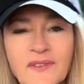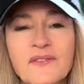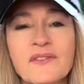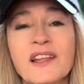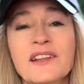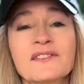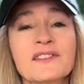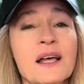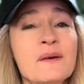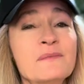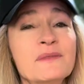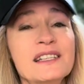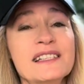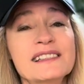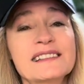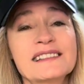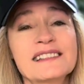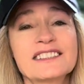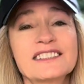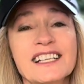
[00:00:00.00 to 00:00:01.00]
then let me
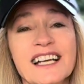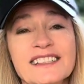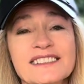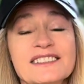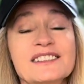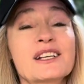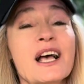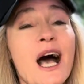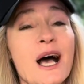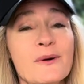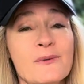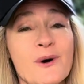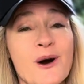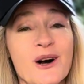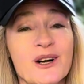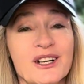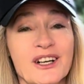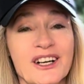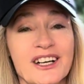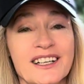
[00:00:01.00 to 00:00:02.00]
suggest
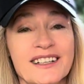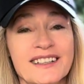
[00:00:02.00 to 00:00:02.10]
Skywalker,